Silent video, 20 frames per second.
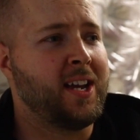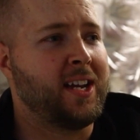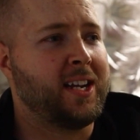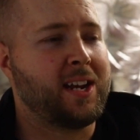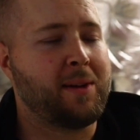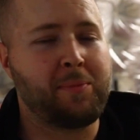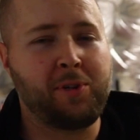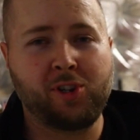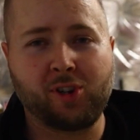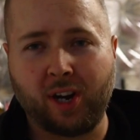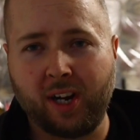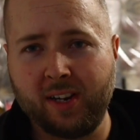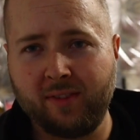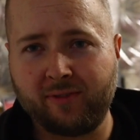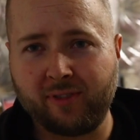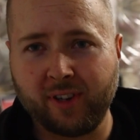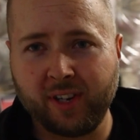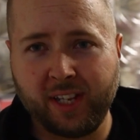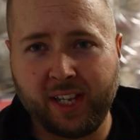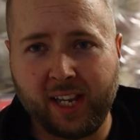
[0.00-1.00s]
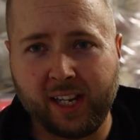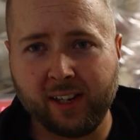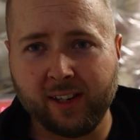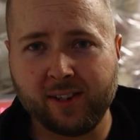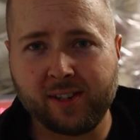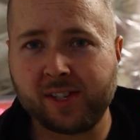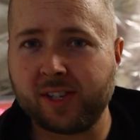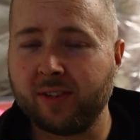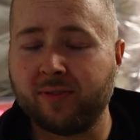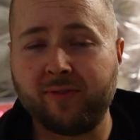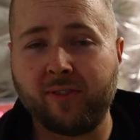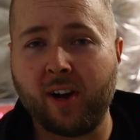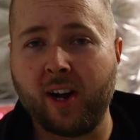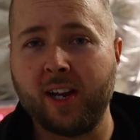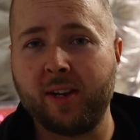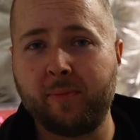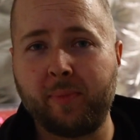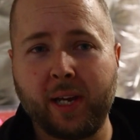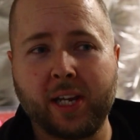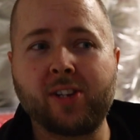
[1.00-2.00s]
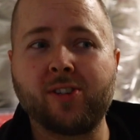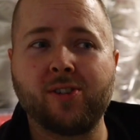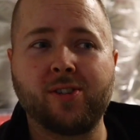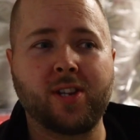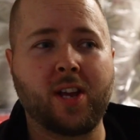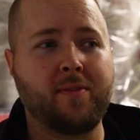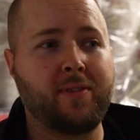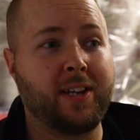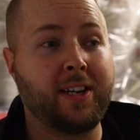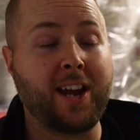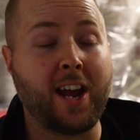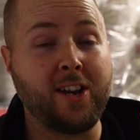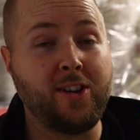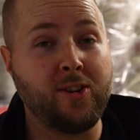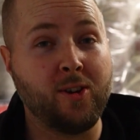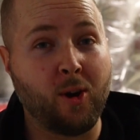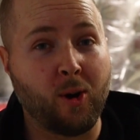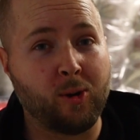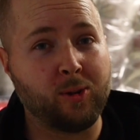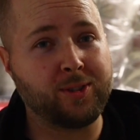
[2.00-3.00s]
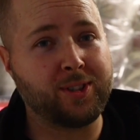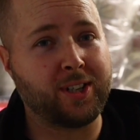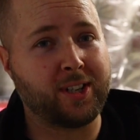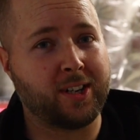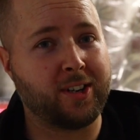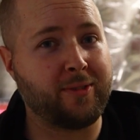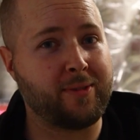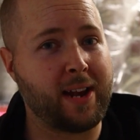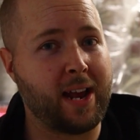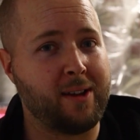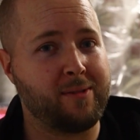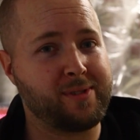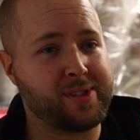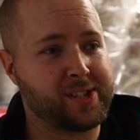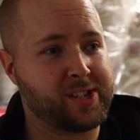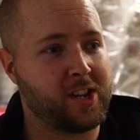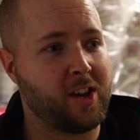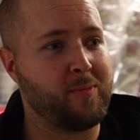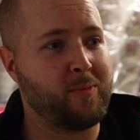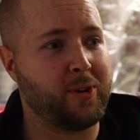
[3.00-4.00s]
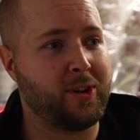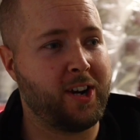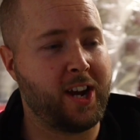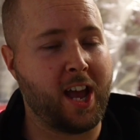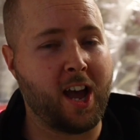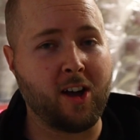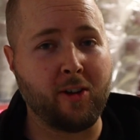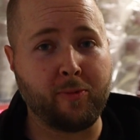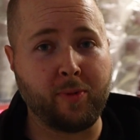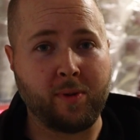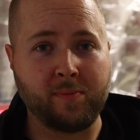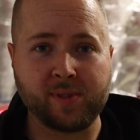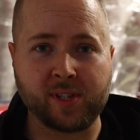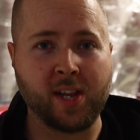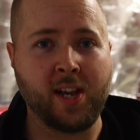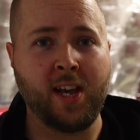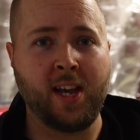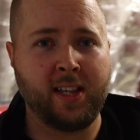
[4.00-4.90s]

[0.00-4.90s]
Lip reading: I've been trying for years to find pictures of it, and I know they're around somewhere in albums.